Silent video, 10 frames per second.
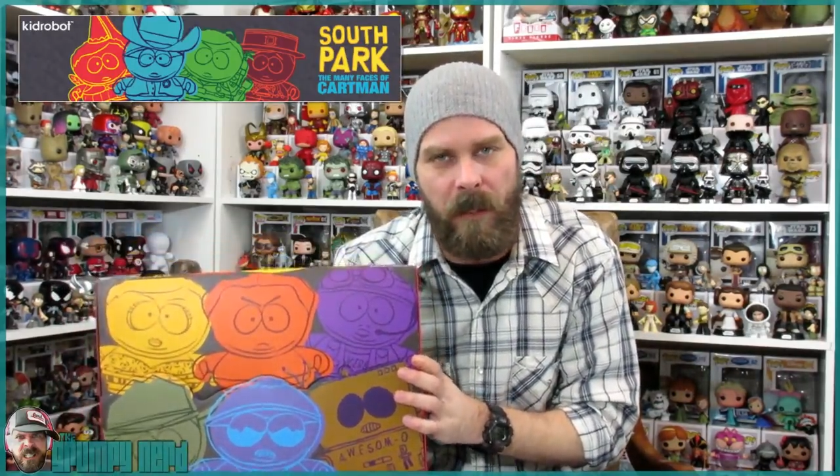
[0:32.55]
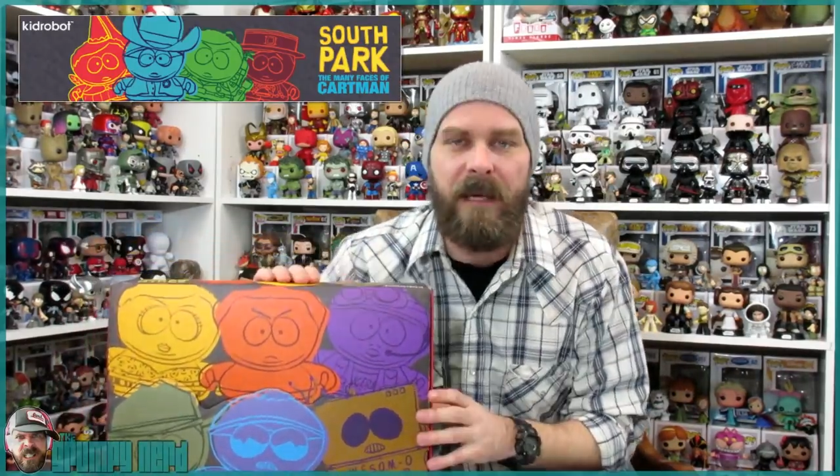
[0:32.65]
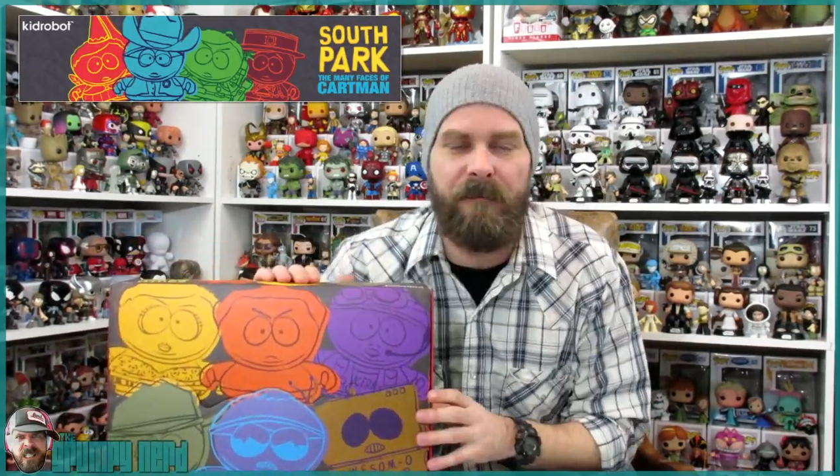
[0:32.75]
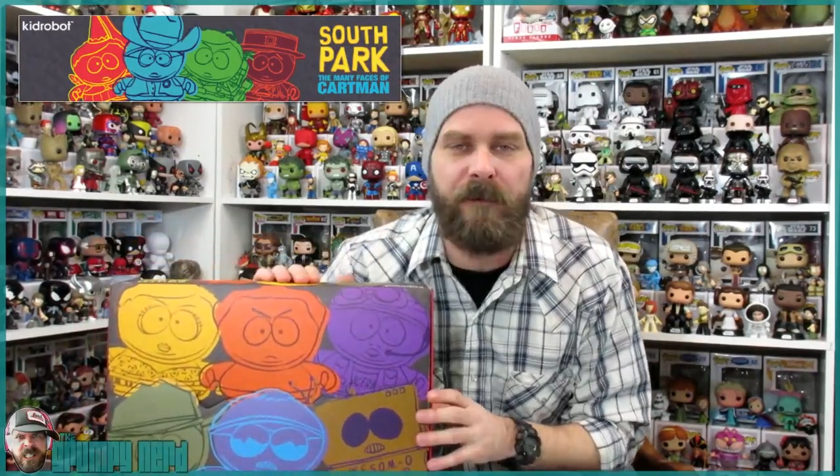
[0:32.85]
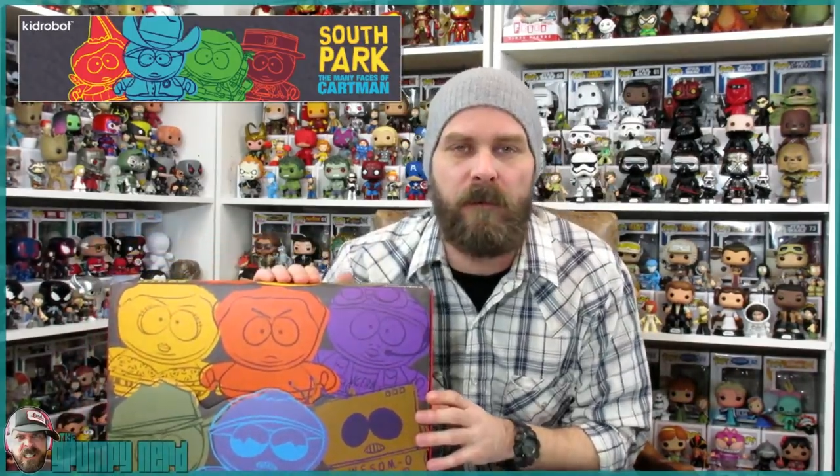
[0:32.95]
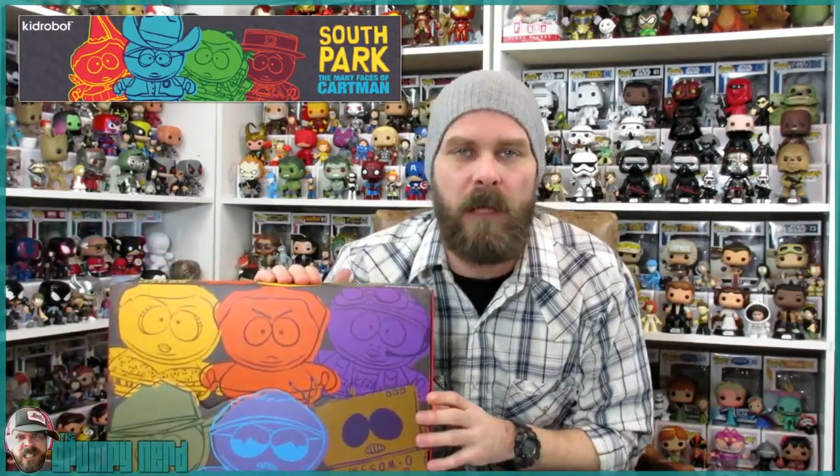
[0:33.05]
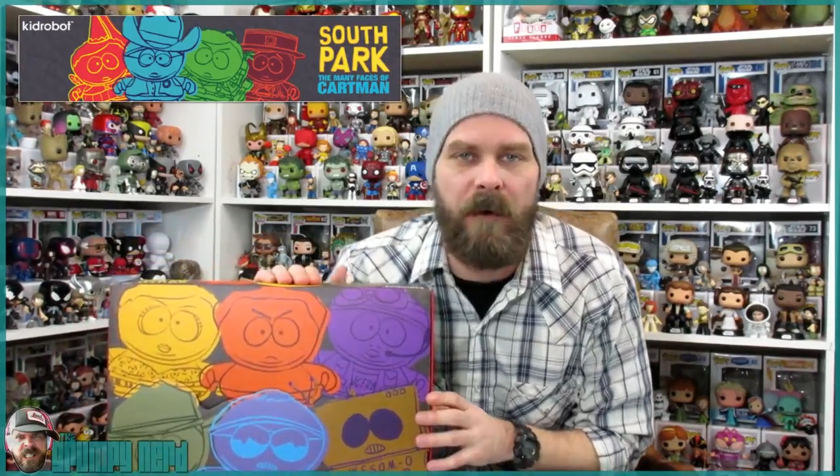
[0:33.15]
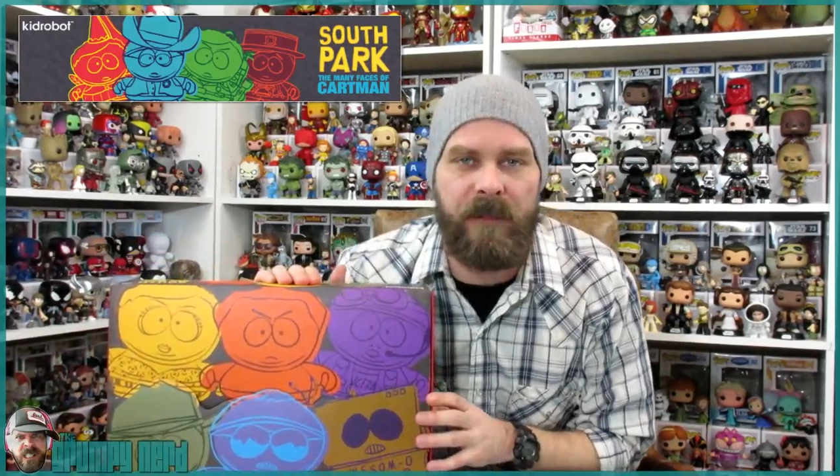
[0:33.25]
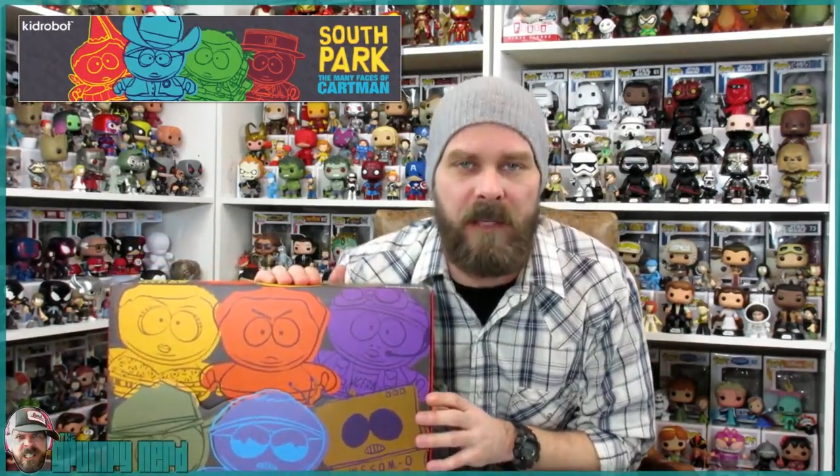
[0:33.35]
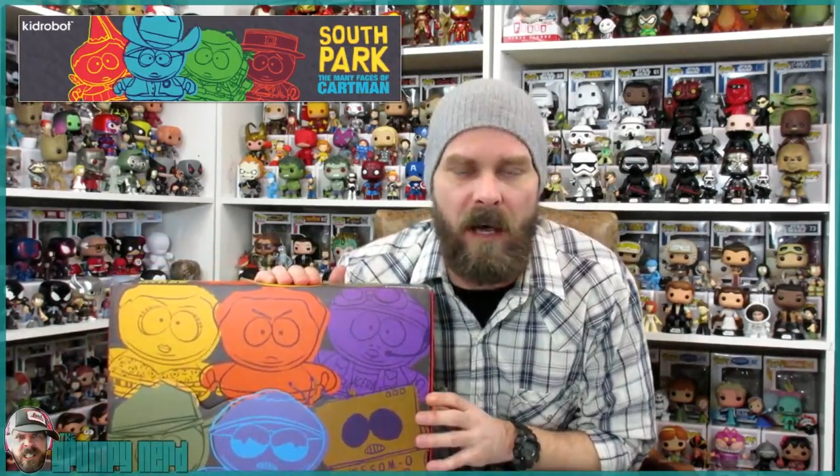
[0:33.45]
If you
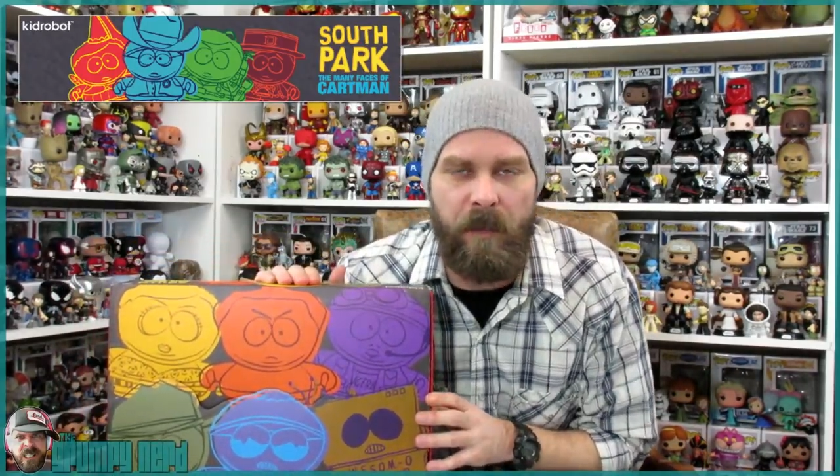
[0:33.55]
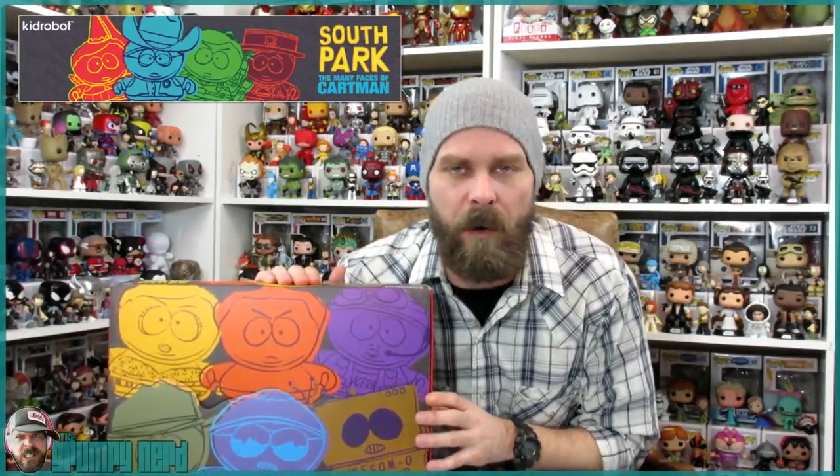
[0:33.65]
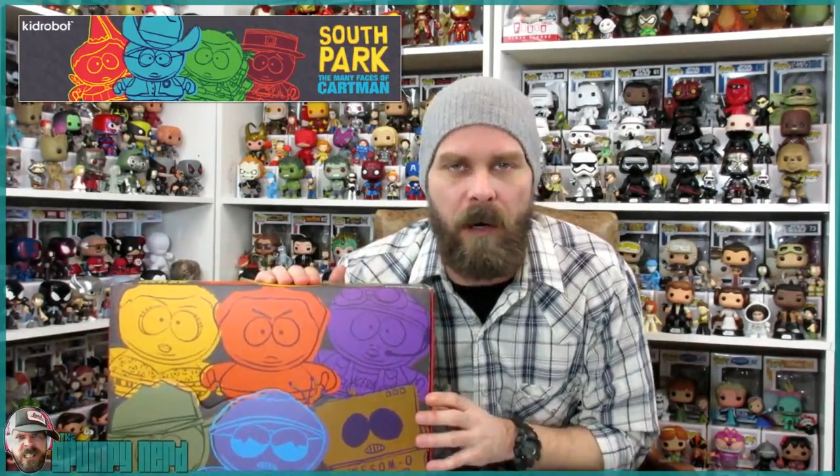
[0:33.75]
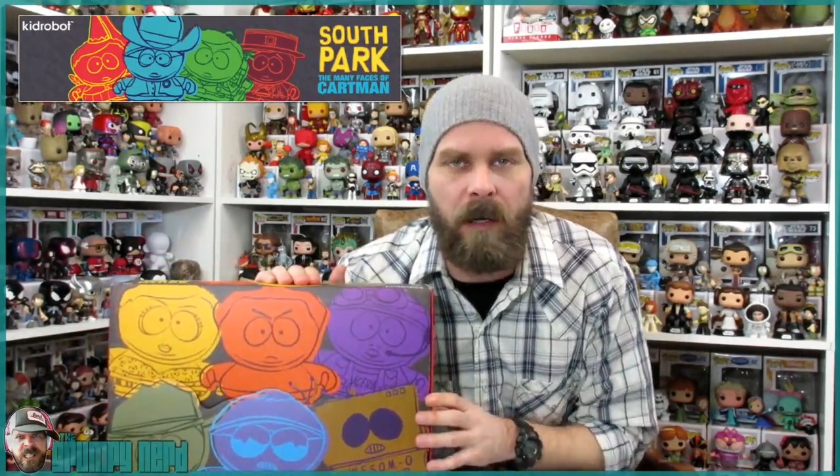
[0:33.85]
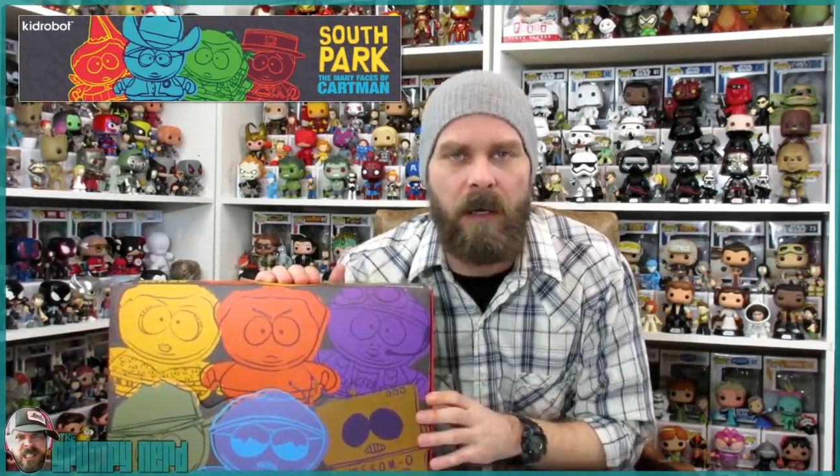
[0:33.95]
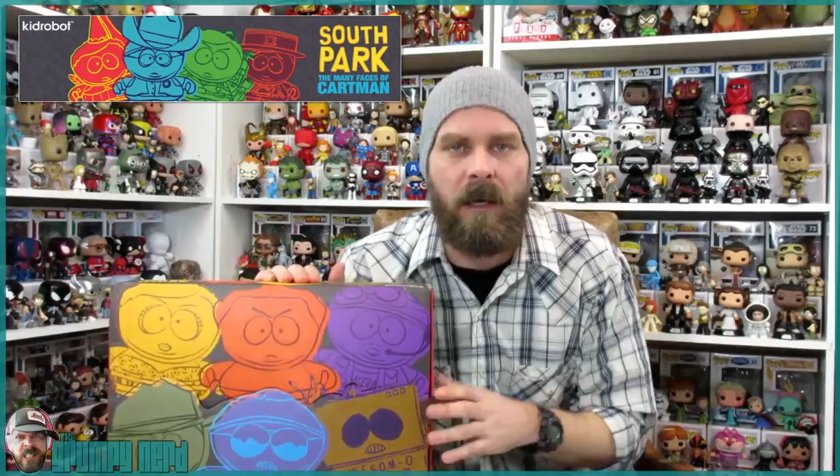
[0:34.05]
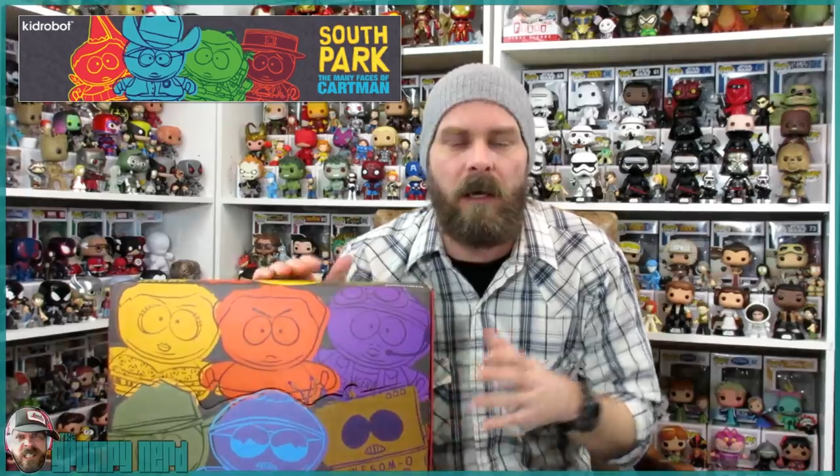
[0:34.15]
love South Park,